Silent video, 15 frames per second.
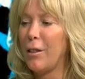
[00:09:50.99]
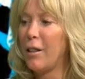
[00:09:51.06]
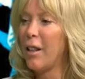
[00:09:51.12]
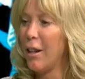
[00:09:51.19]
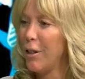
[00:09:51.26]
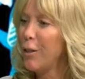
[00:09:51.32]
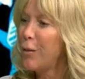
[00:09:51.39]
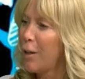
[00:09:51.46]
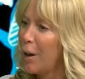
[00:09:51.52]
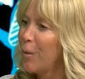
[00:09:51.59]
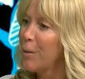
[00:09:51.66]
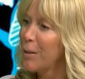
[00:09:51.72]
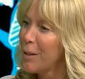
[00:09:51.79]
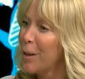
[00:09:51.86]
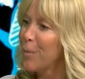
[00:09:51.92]
can you tell
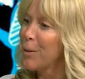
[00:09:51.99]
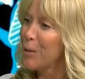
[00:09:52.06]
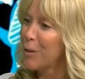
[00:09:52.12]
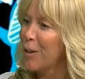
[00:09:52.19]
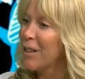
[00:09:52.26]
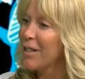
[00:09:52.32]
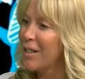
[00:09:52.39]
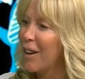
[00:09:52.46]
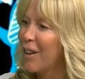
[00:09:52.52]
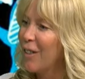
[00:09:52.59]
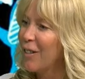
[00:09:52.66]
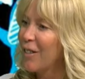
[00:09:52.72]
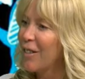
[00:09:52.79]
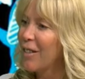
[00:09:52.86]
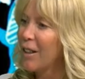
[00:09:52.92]
when someone's stressed out?